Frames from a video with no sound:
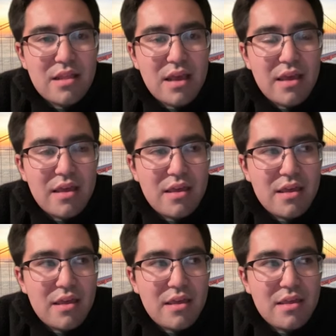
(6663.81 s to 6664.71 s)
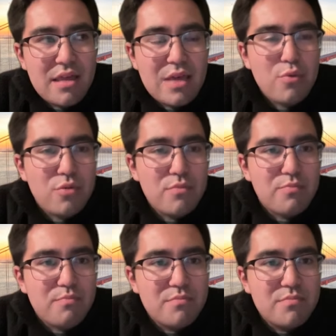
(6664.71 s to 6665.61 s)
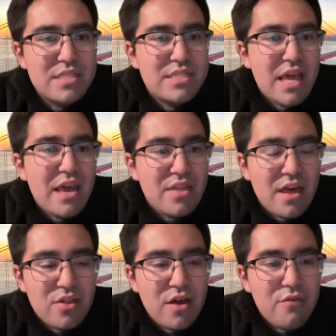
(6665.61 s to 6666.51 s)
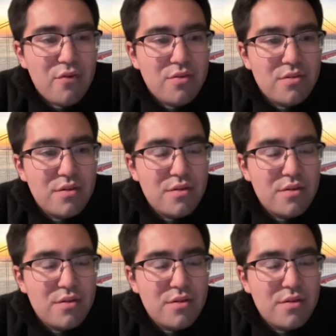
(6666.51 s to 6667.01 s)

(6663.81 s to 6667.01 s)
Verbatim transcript: like he will stay at that level